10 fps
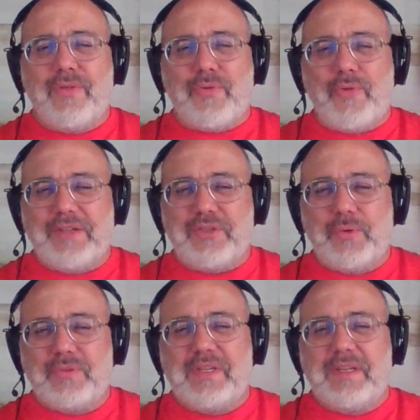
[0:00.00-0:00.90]

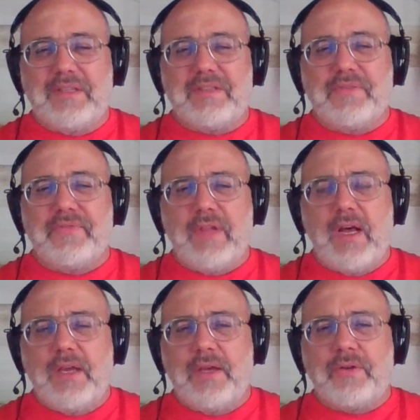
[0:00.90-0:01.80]
thresholds he needs to
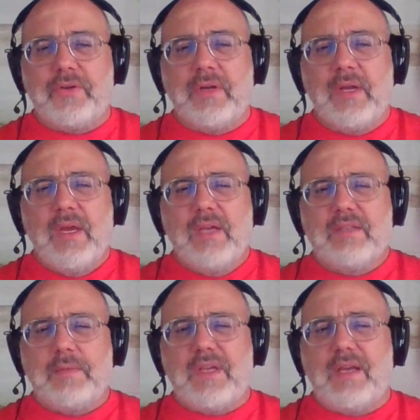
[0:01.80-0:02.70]
fly under.
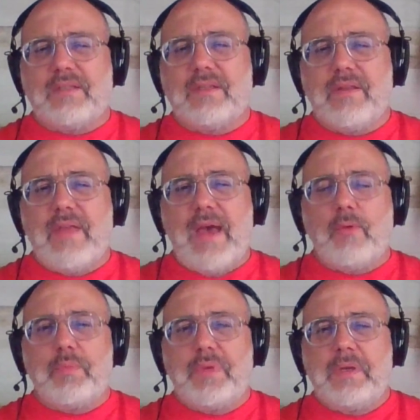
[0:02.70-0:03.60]
Seems like
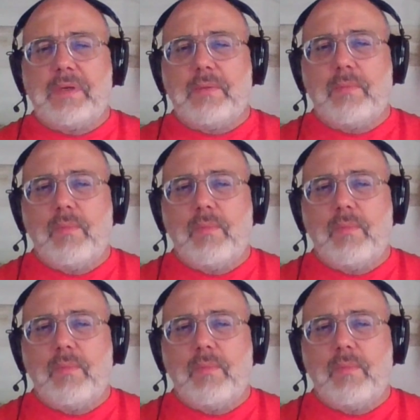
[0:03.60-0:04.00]
that would be,